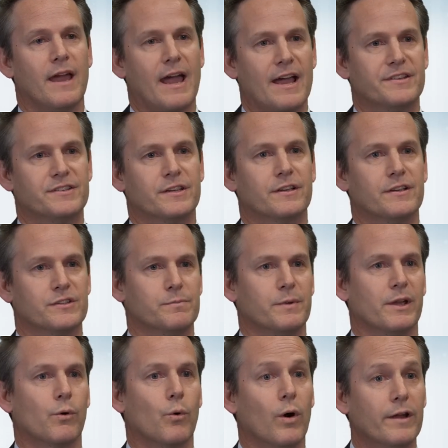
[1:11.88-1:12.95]
ASIC has
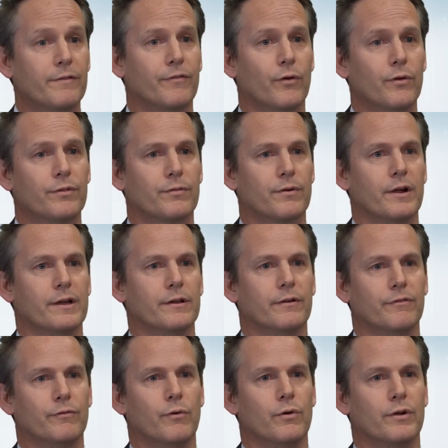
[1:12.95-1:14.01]
been quite forthright
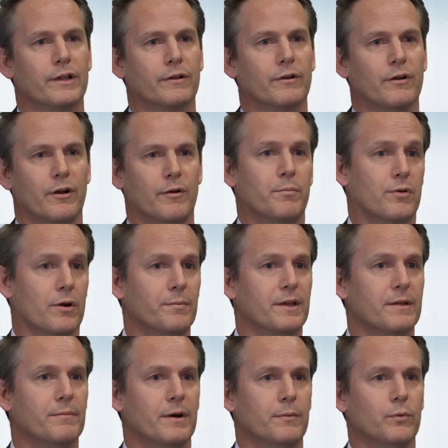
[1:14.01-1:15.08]
of warning a property
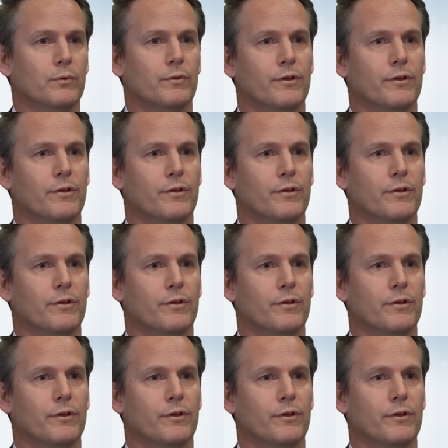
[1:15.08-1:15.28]
bubble,